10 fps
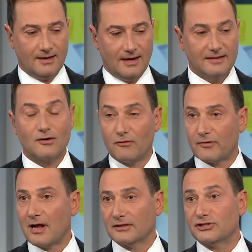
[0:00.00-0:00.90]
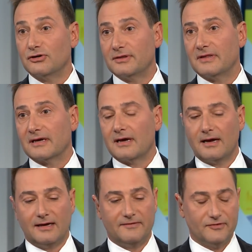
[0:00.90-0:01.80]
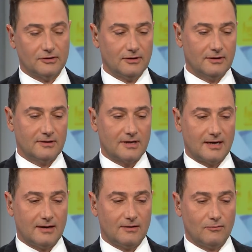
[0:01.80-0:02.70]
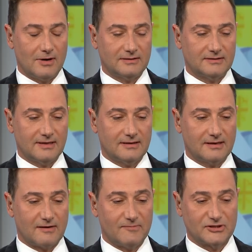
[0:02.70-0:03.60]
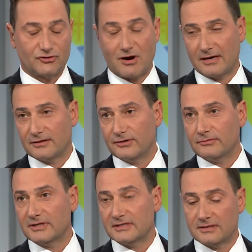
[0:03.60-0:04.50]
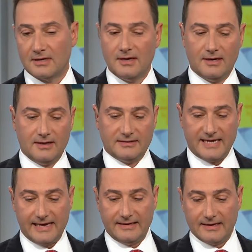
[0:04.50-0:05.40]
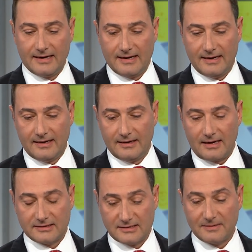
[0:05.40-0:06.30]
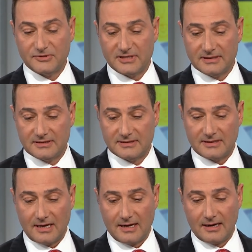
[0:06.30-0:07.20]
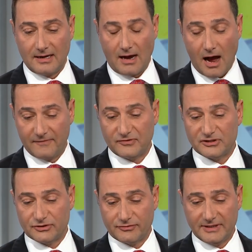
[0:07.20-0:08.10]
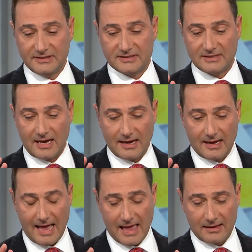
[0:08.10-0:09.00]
I think overall it's a good thing. Uh, if you look, uh, what uh, the government's trying to do is take uh, a substance uh, off the streets, uh,